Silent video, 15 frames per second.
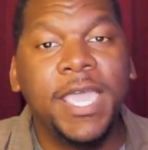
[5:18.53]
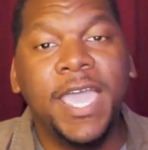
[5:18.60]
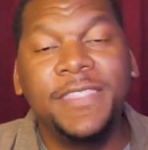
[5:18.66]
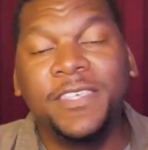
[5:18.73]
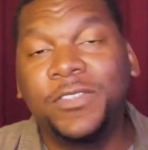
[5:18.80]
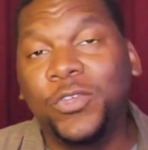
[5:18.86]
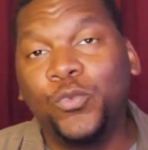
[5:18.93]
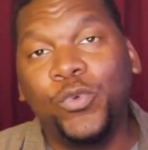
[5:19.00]
and
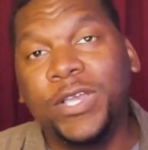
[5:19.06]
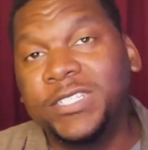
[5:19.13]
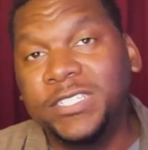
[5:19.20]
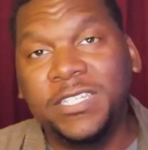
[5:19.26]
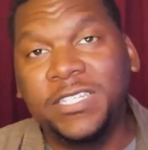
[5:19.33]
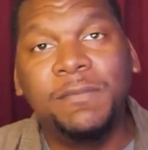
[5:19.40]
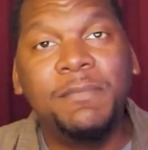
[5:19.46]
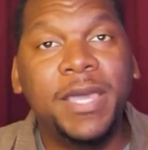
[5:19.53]
then the rest
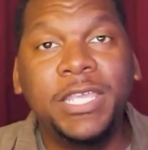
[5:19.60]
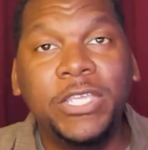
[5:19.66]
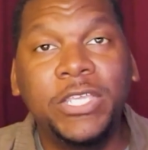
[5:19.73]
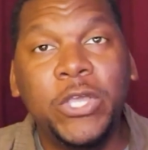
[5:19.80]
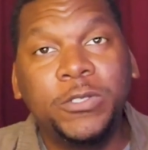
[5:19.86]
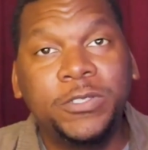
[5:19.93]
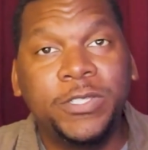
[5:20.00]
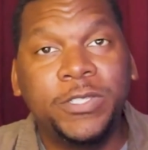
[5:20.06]
of the money
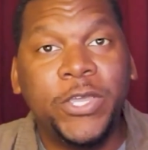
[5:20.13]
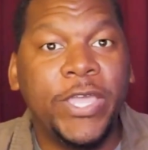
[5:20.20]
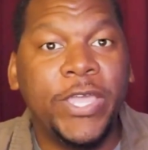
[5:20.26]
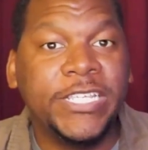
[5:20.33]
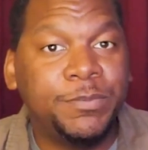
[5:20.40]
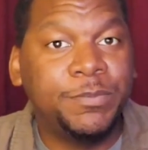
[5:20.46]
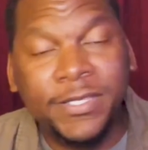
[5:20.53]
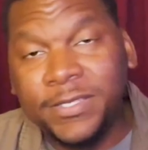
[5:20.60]
goes to their
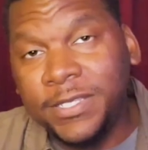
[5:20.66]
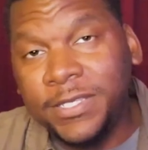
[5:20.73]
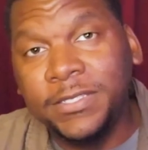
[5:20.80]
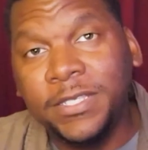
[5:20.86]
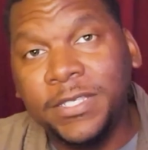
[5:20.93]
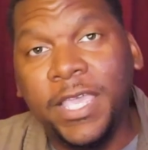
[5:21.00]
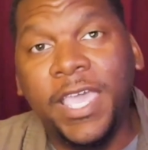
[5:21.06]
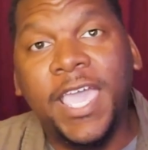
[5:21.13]

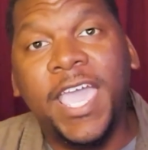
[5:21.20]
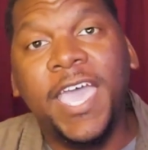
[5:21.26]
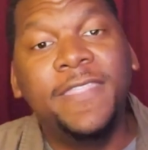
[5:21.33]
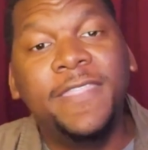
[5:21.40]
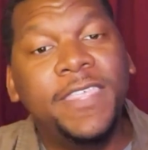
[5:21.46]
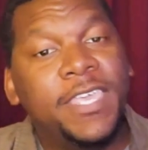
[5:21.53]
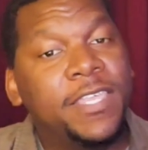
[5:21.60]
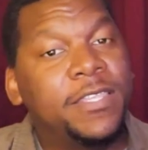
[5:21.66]
expenses,
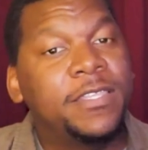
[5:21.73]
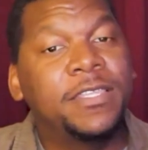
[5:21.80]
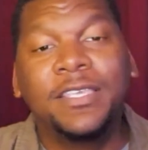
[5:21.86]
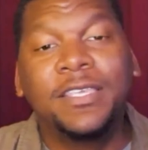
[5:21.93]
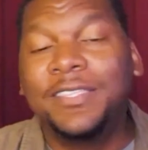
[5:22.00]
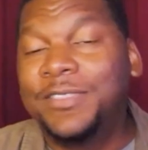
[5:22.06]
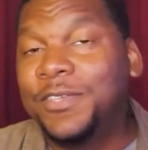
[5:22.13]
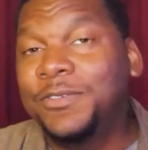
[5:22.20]
and then
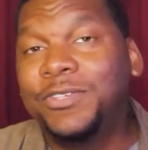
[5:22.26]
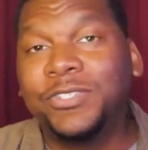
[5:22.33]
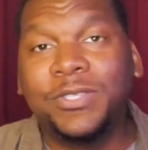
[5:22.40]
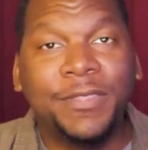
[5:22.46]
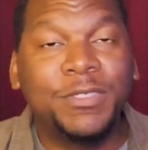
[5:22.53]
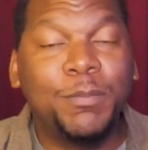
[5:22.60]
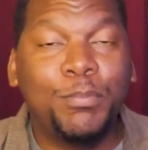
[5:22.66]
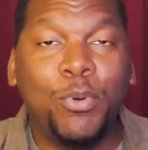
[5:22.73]
they're just
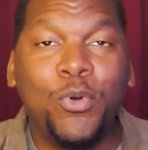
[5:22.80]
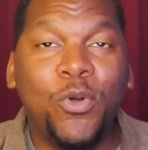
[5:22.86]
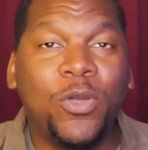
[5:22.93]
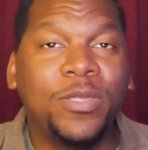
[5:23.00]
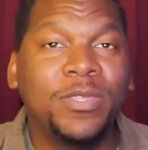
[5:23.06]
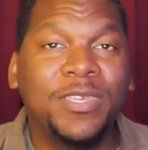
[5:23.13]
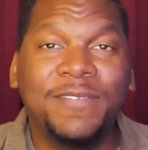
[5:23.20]
like the poor.